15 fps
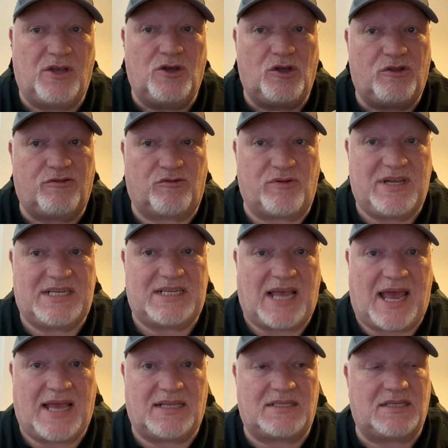3
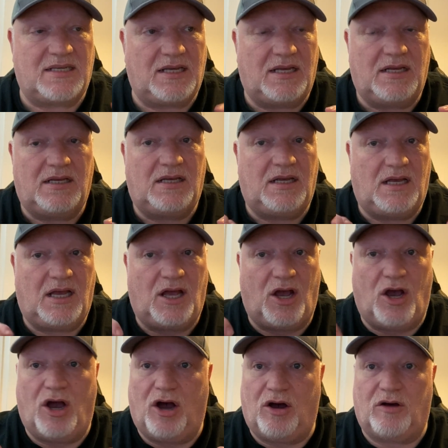sets
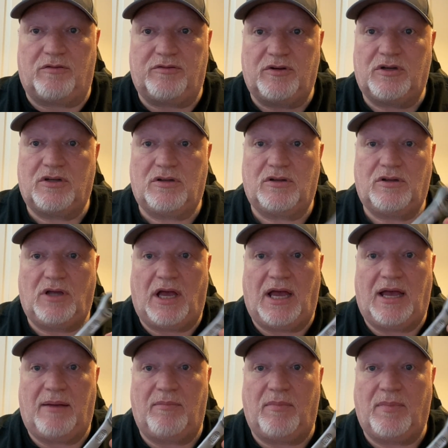of,
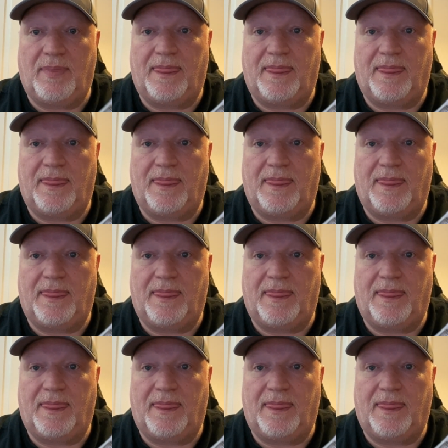what